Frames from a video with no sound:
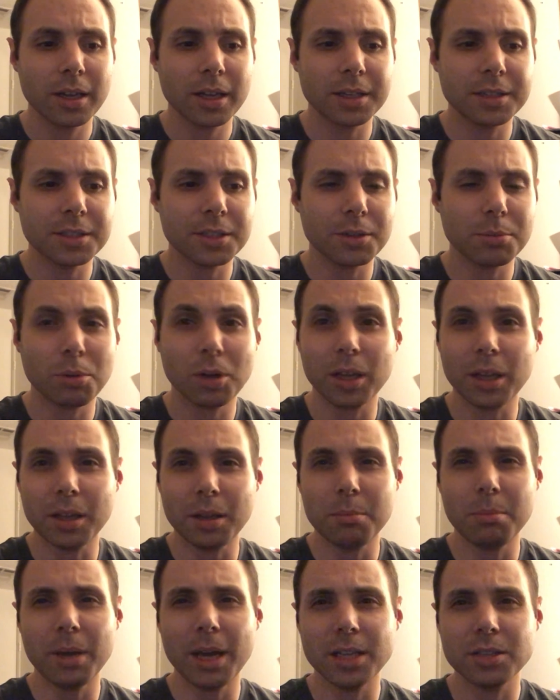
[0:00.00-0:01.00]
considered probably
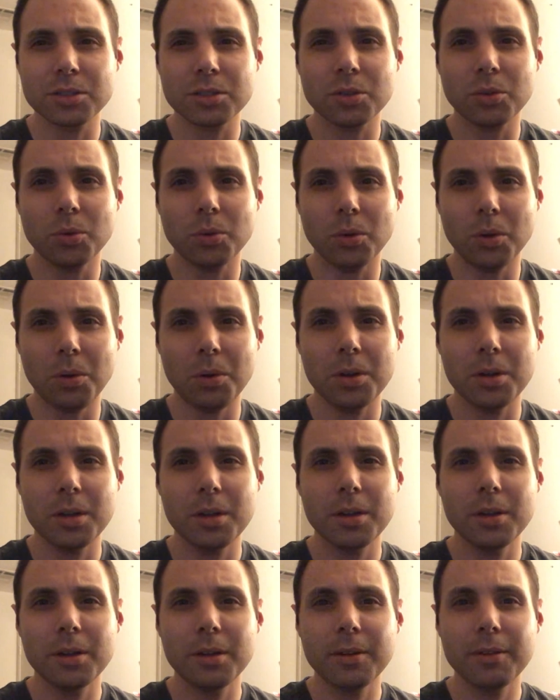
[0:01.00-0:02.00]
the best school
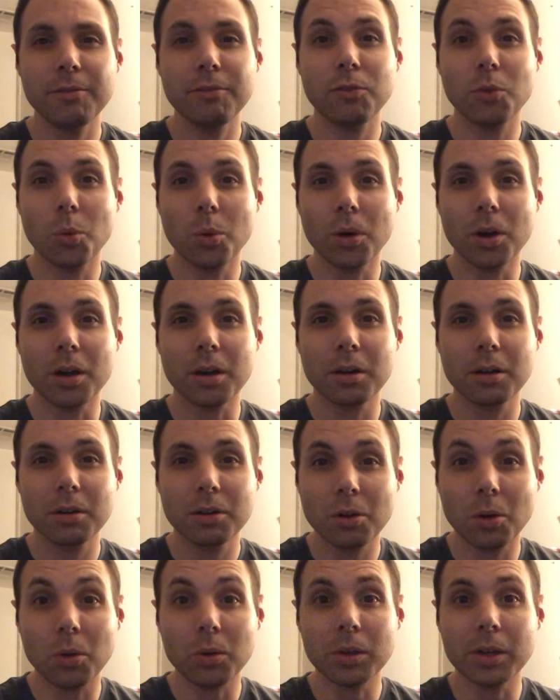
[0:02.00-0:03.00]
for
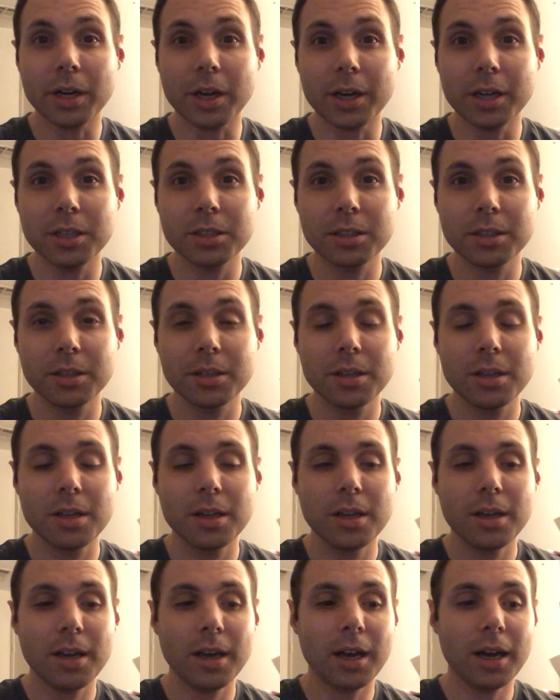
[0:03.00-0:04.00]
culinary.
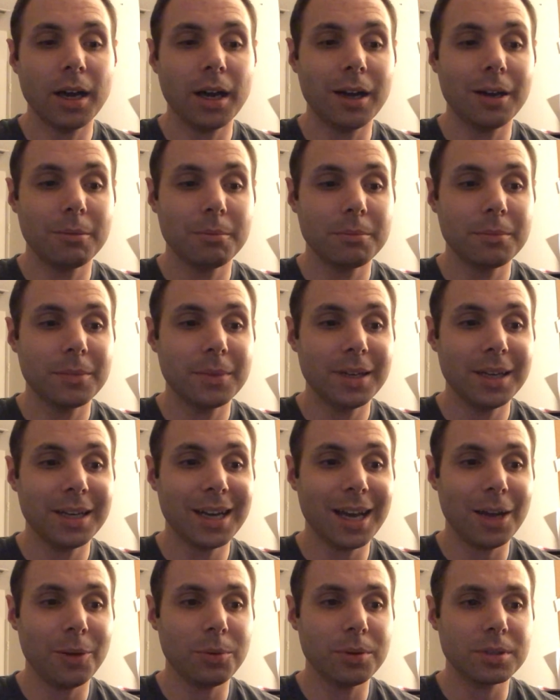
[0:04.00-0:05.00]

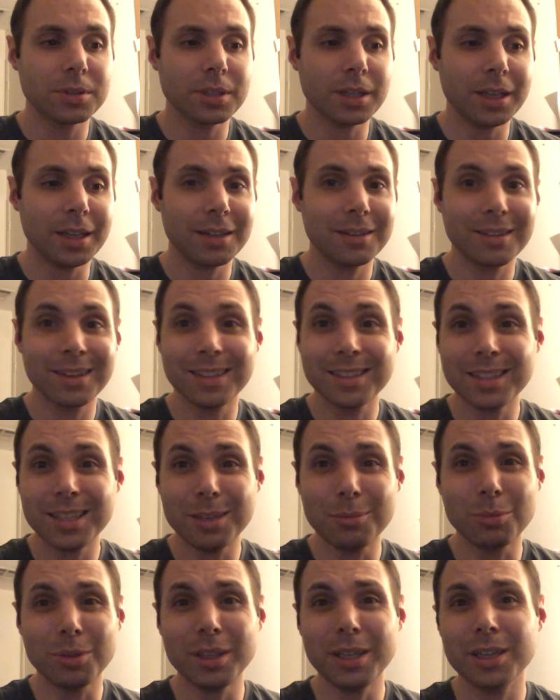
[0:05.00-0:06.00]
And I was like
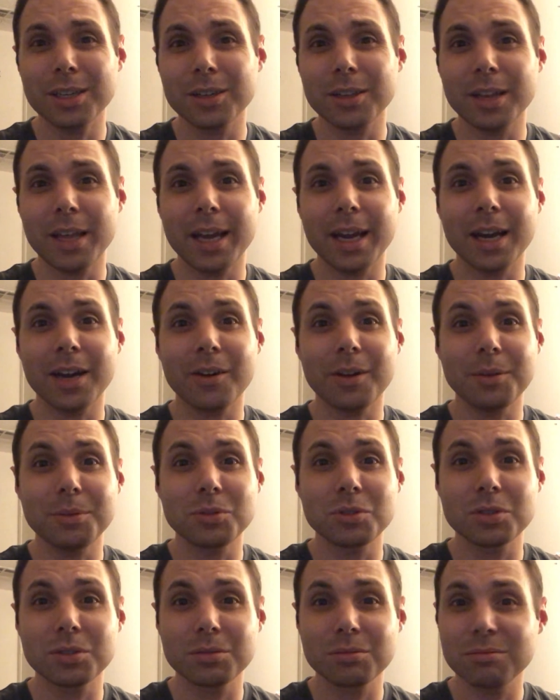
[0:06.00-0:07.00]
team leader there. I
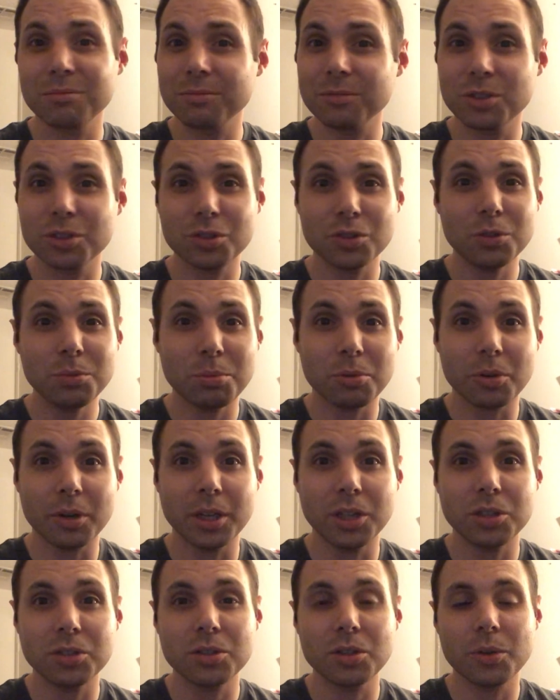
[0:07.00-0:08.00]
was super
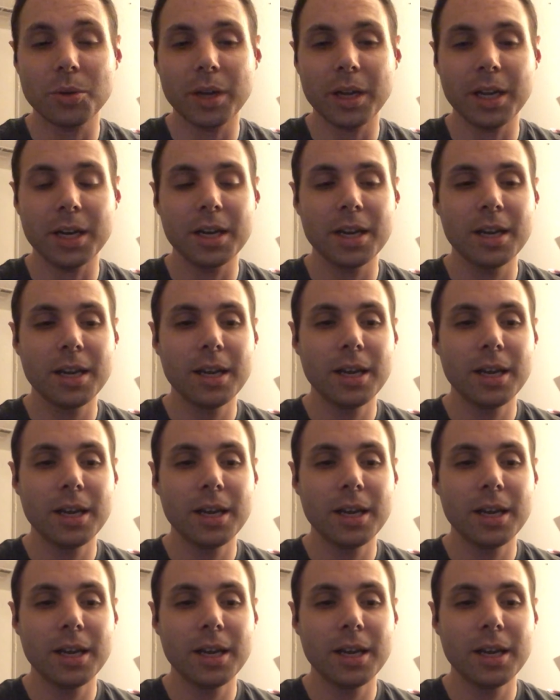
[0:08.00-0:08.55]
into it,